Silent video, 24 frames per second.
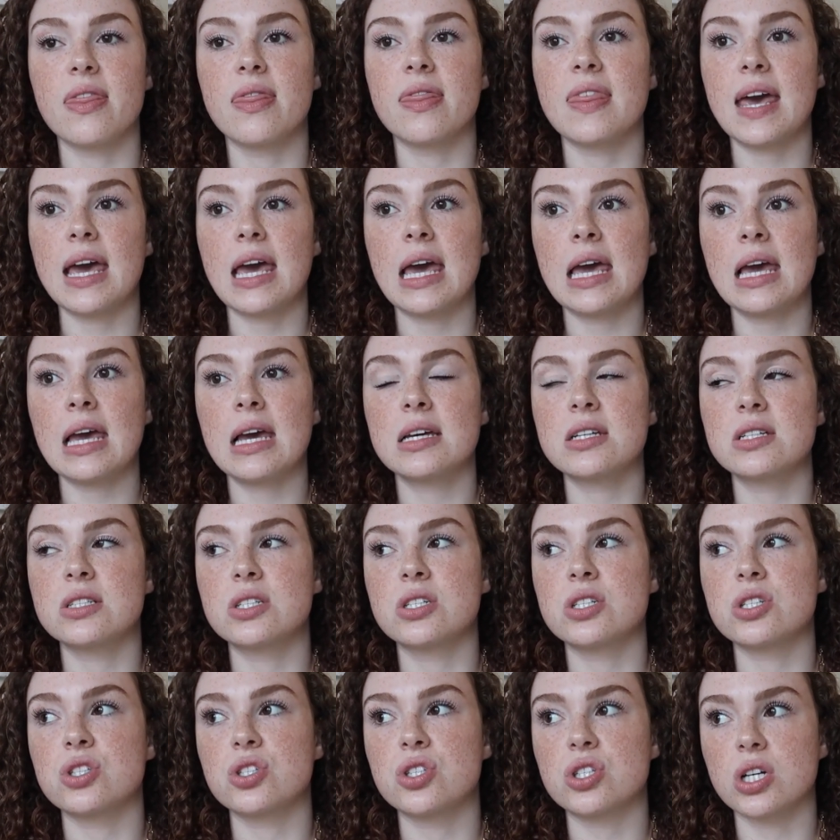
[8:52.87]
they
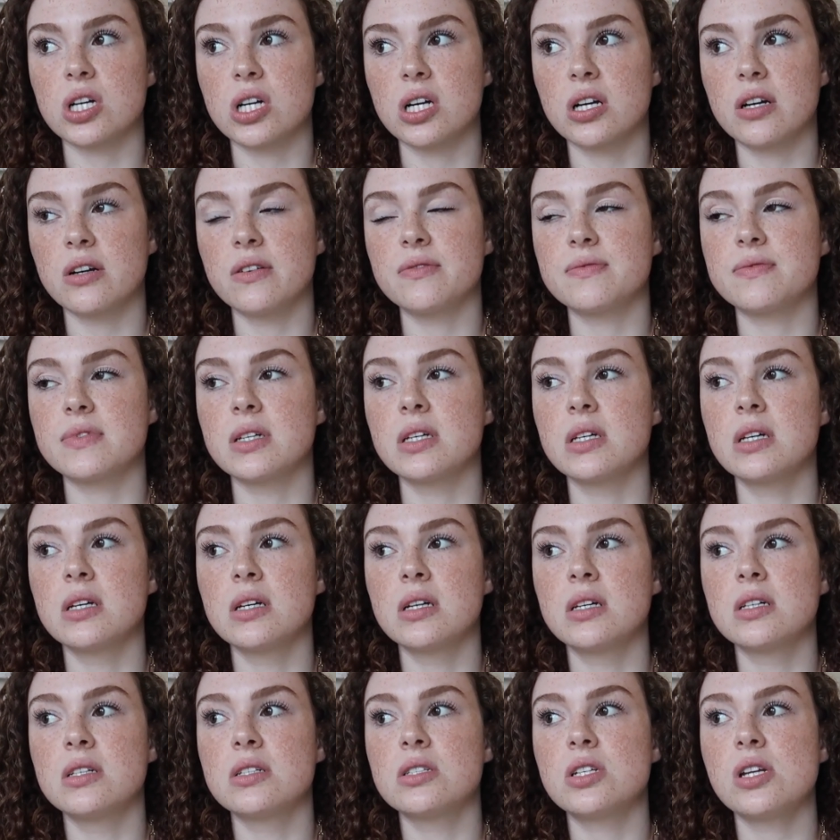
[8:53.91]
deserve
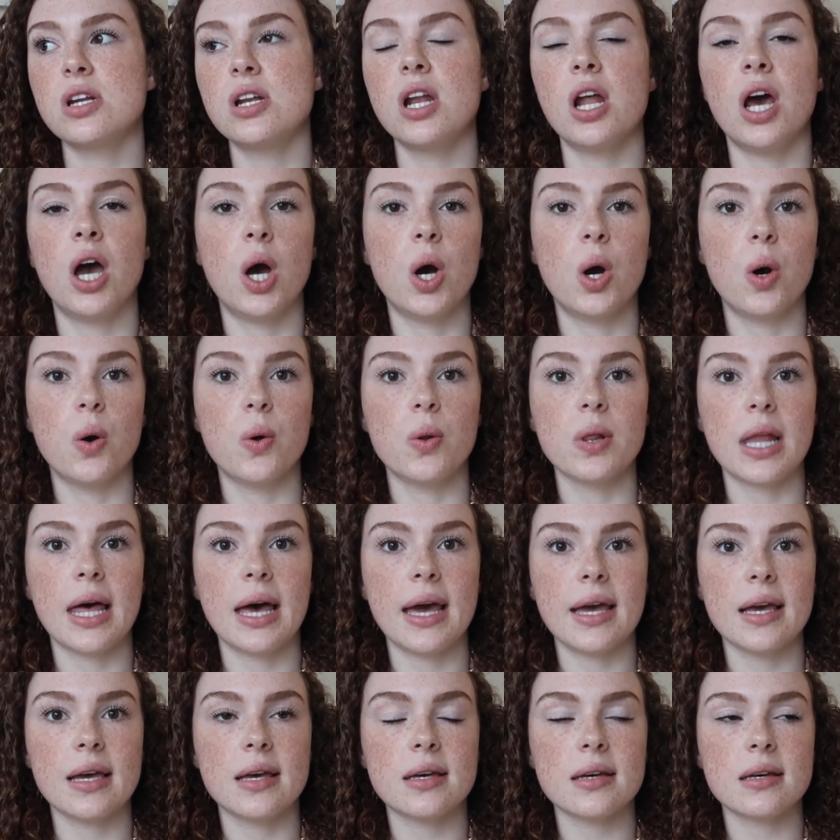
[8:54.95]
to know
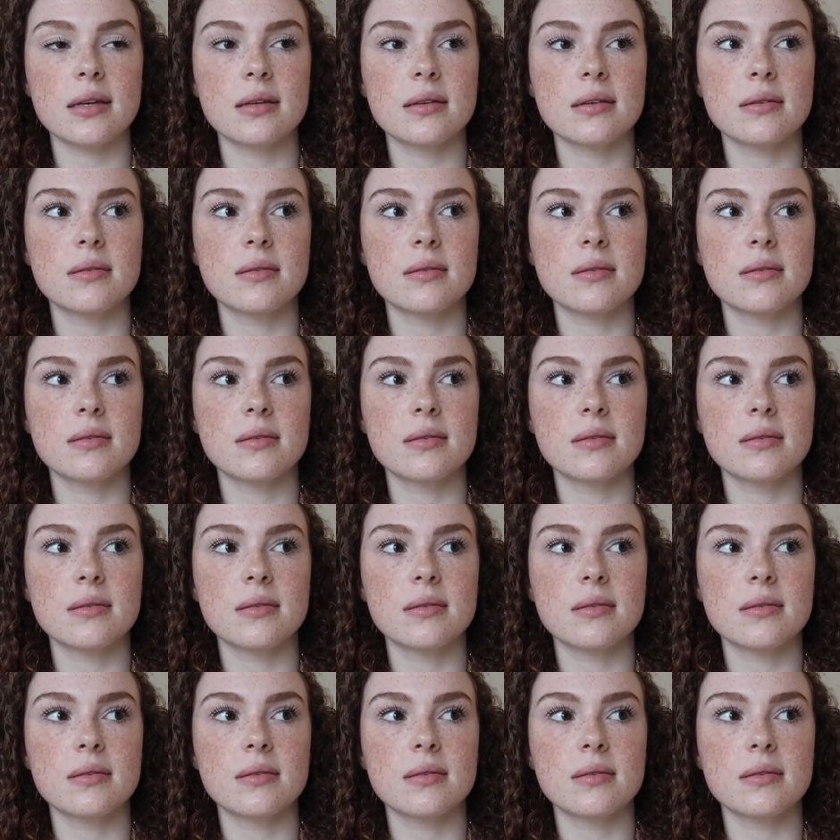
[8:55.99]
like